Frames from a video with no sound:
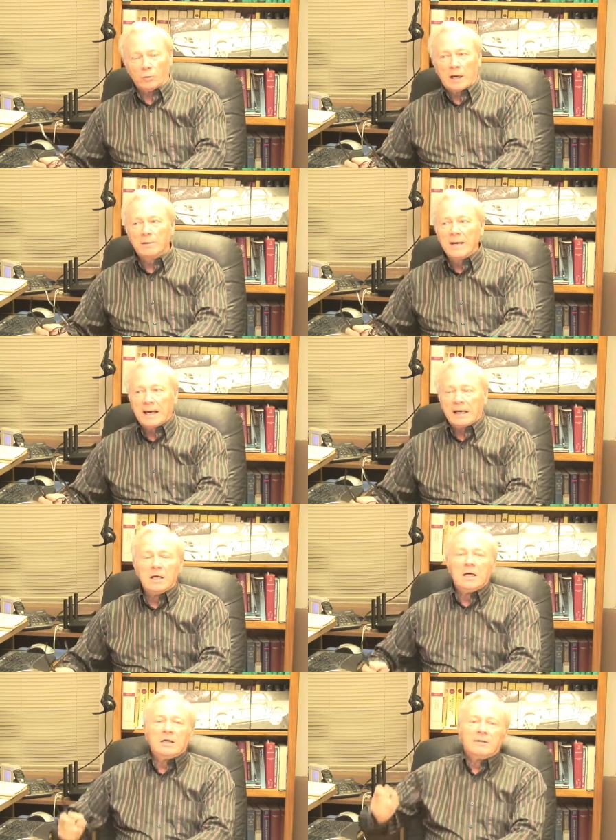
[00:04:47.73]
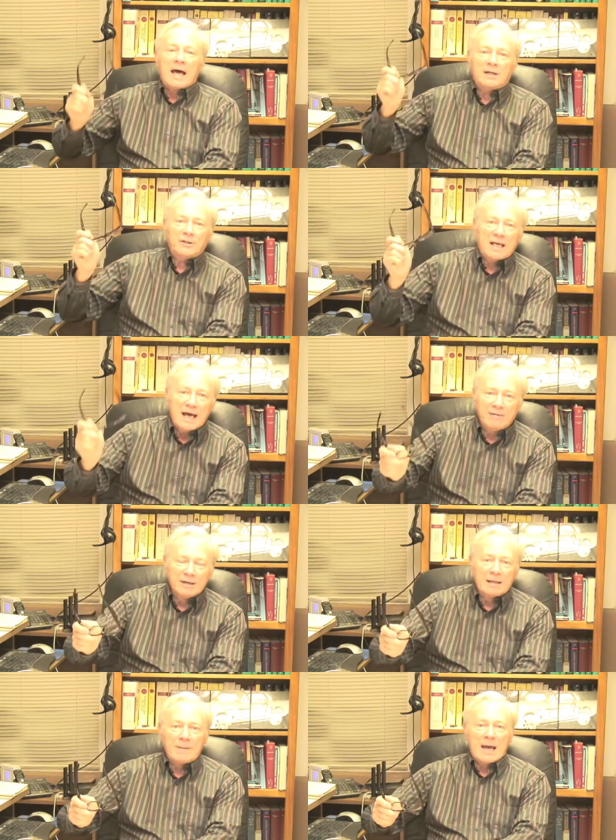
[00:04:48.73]
Wait a minute. That's the
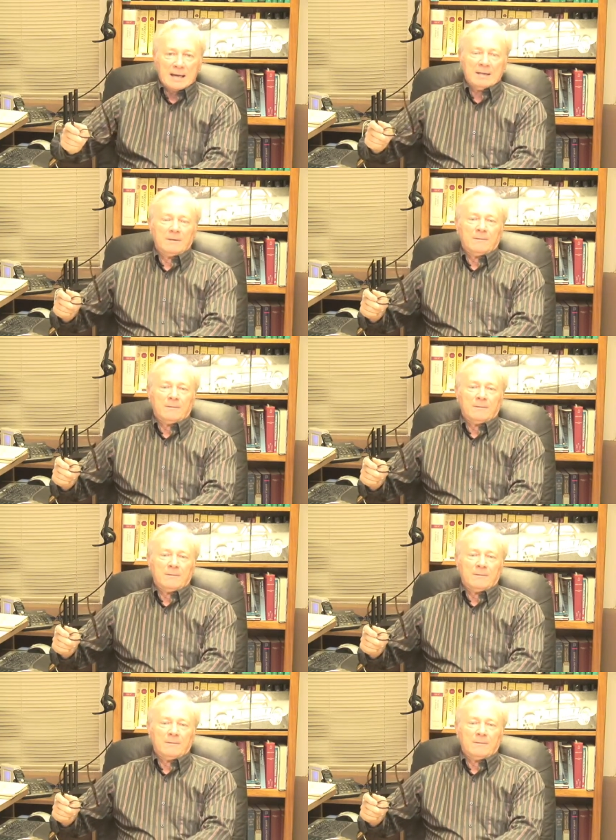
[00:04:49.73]
heavenly man.